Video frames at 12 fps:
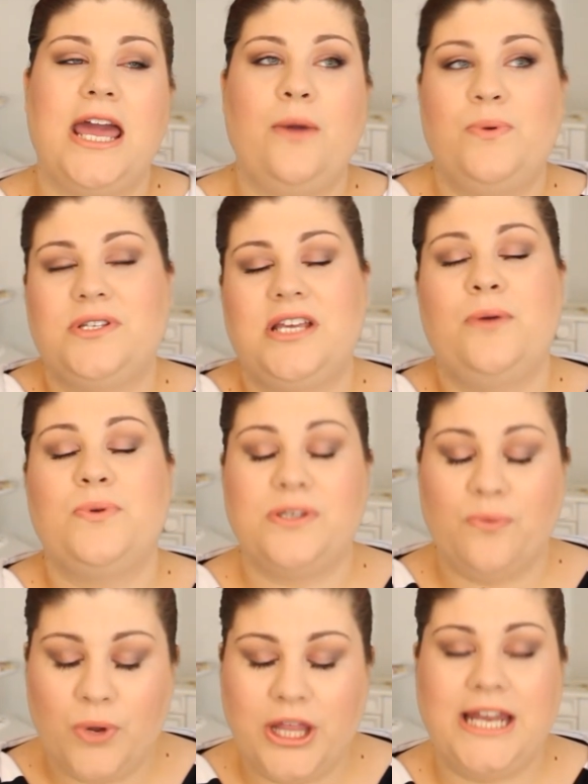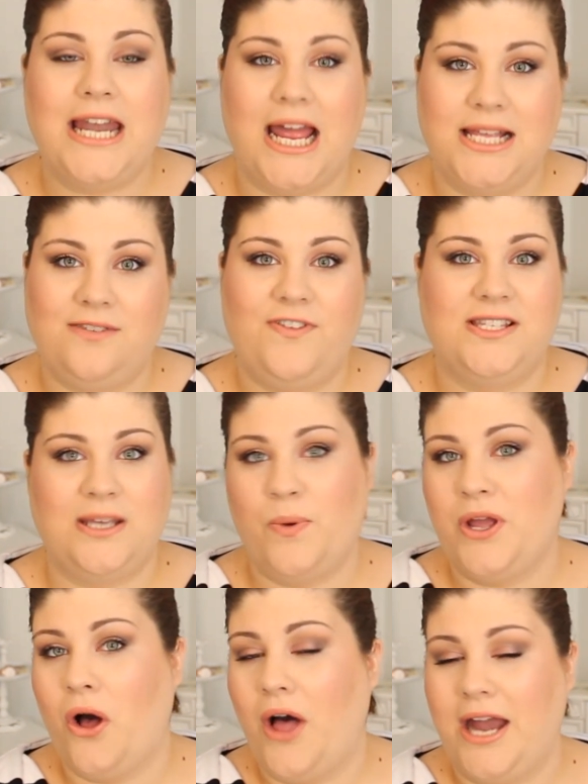it was a really nice visit.
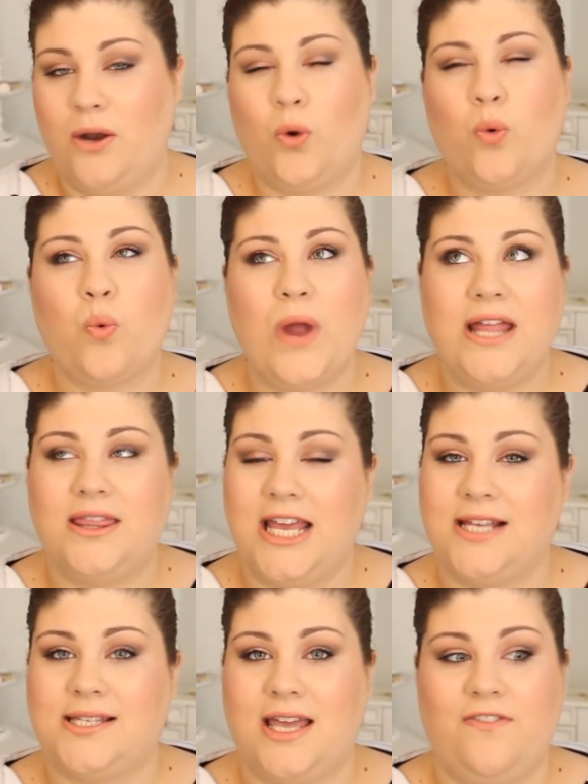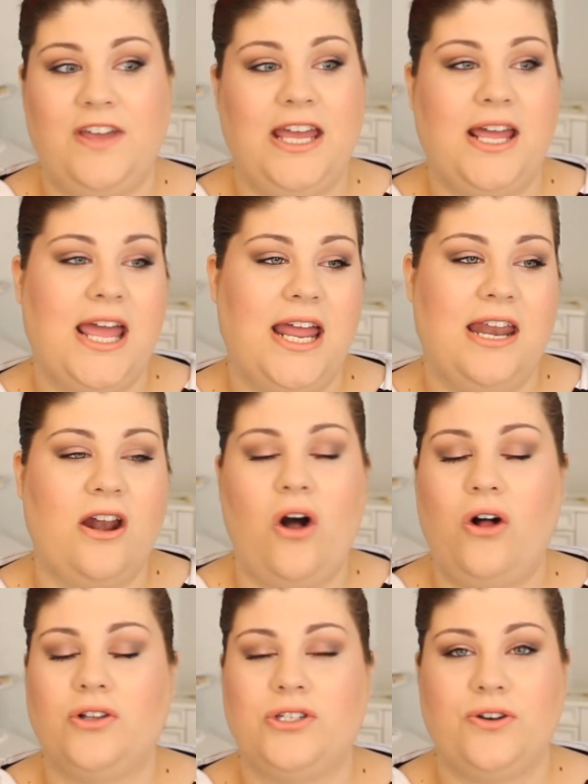We all had a great Thanksgiving and it
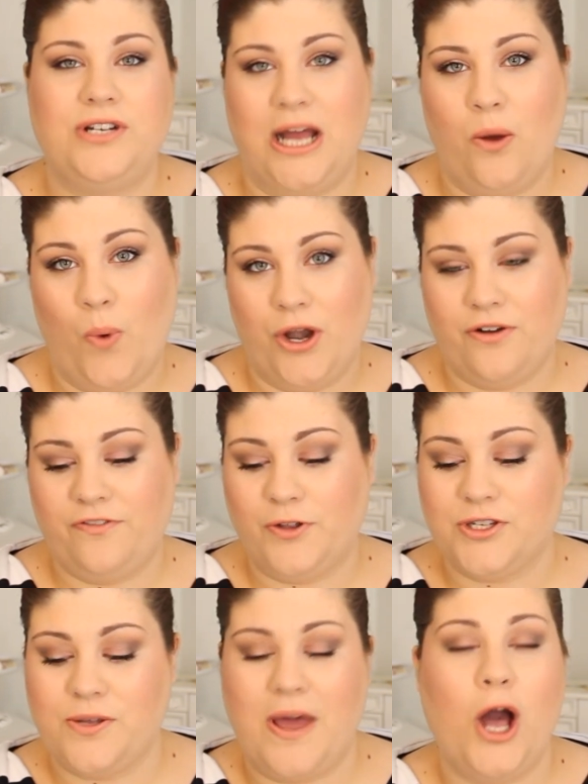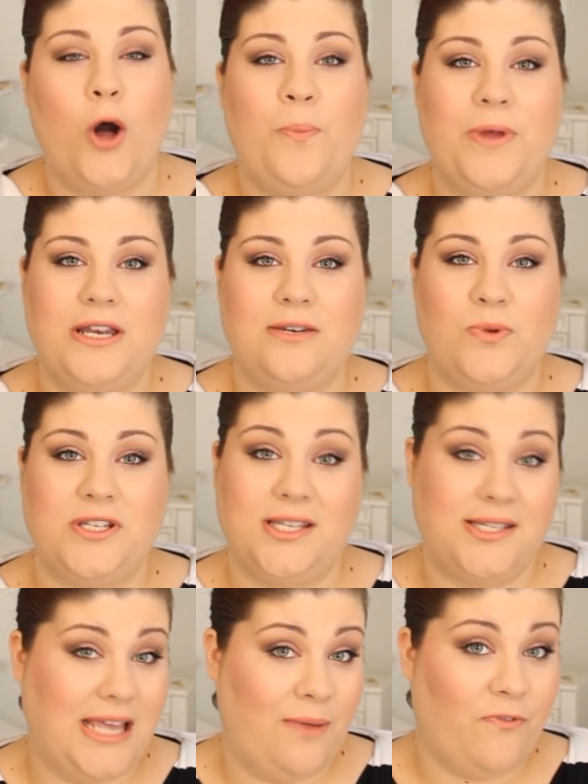all turned out wonderful. So I hope it was
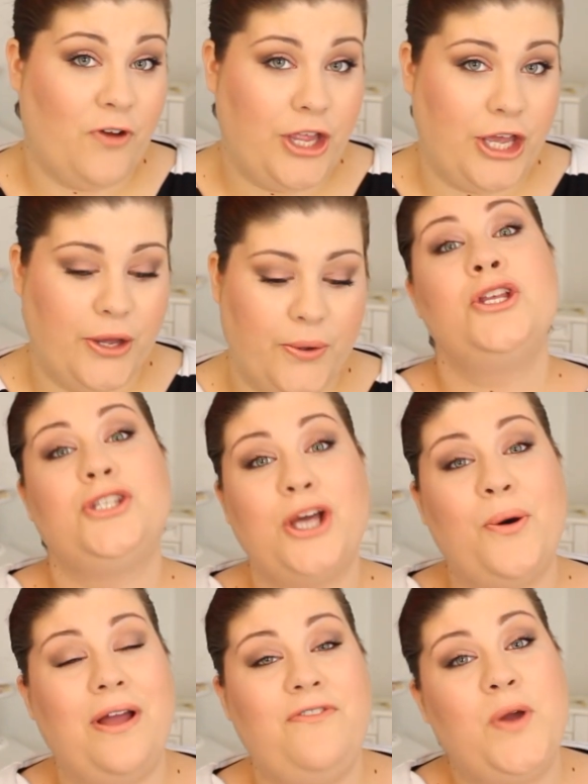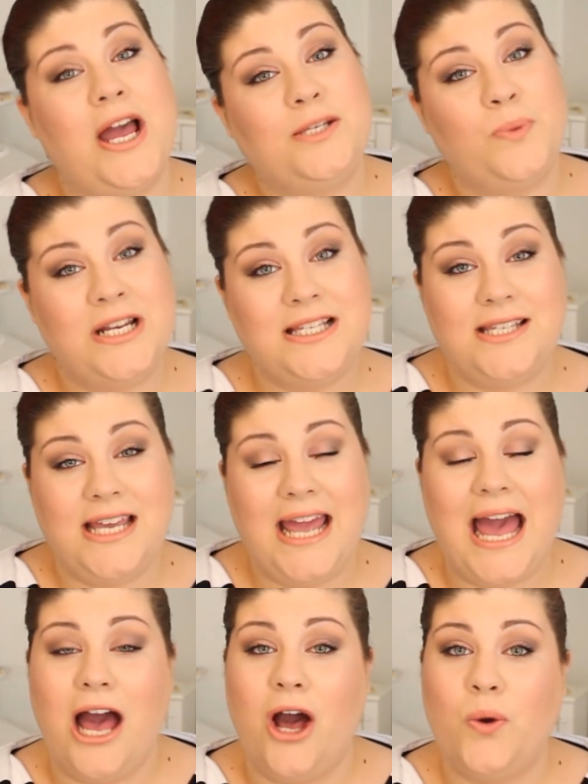the same for you. So if you guys want to
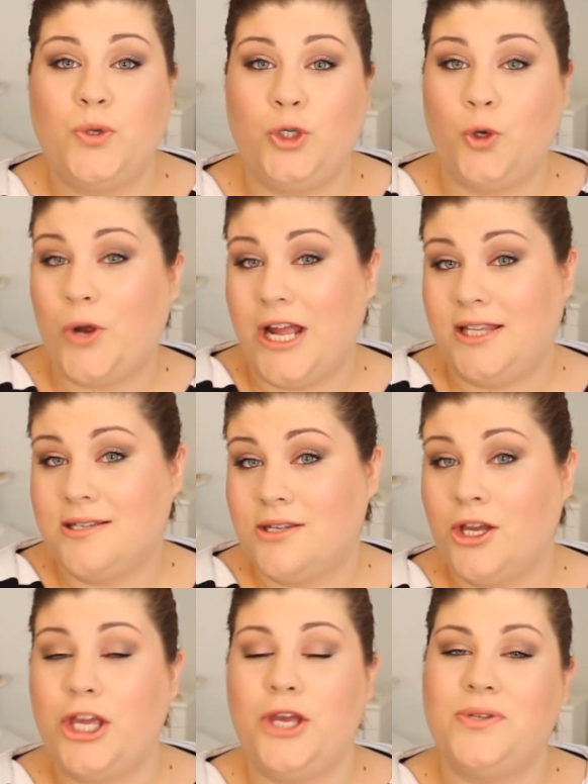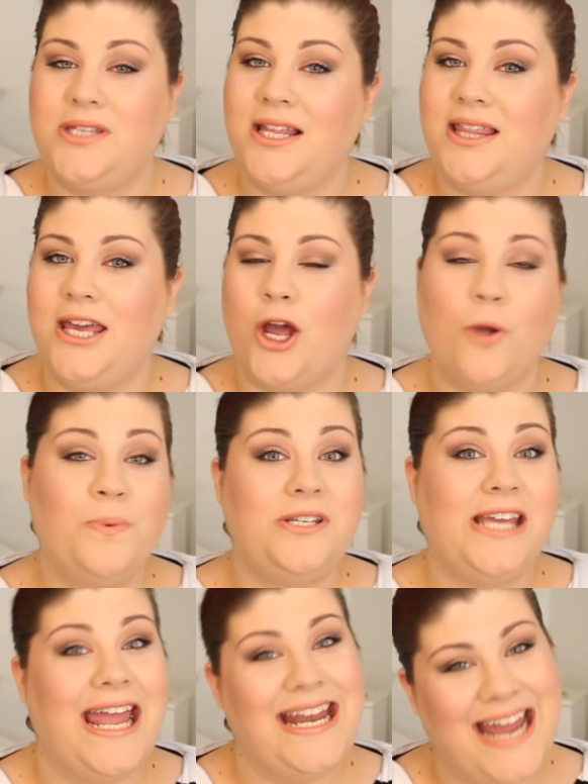see how to create this look using the Urban
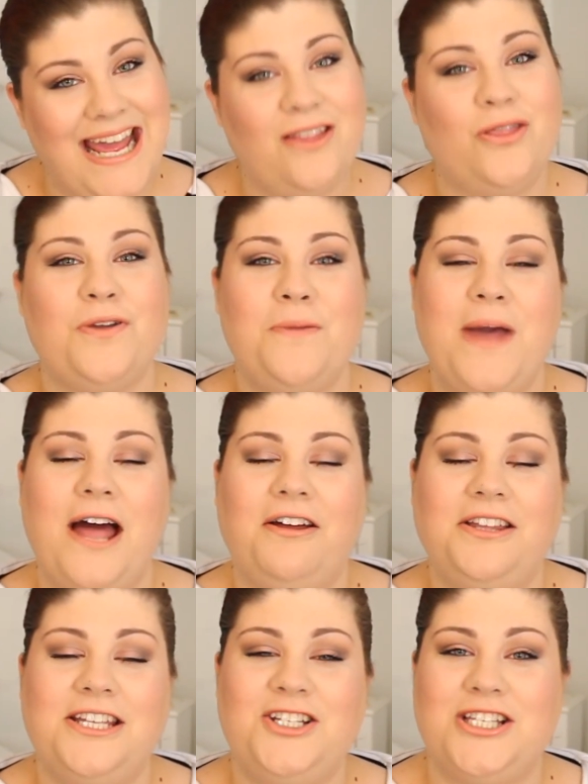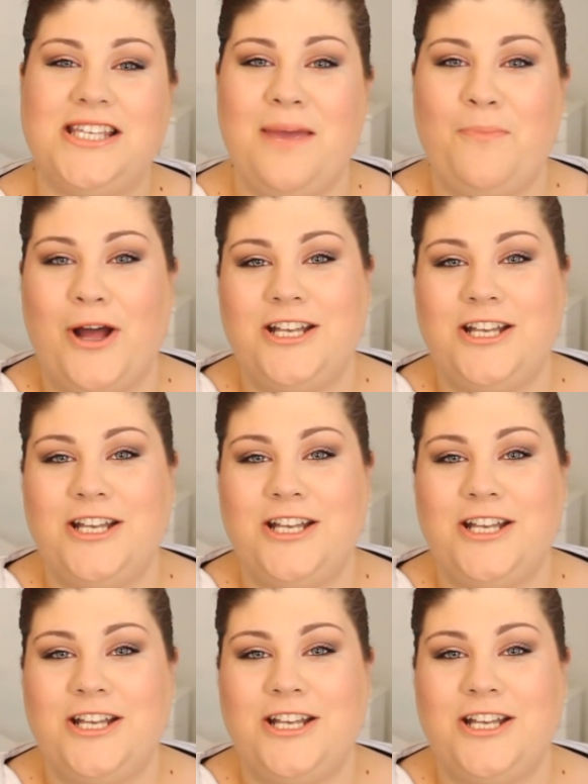Decay Naked 3 palette, then just keep